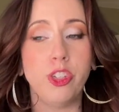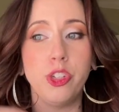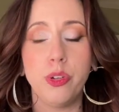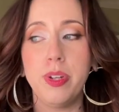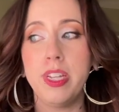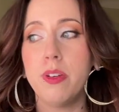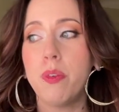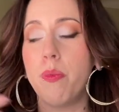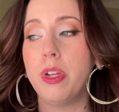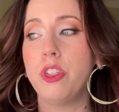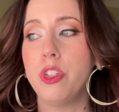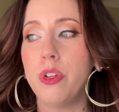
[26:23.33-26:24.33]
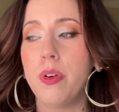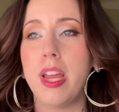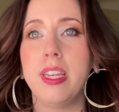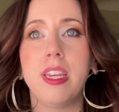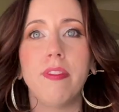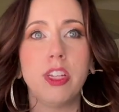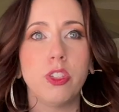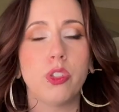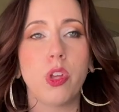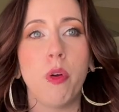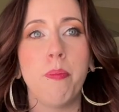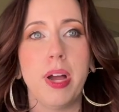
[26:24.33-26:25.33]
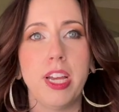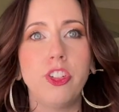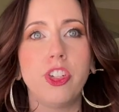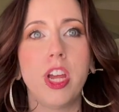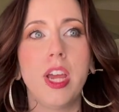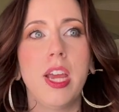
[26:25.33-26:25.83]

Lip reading: Doing what we do and giving so much,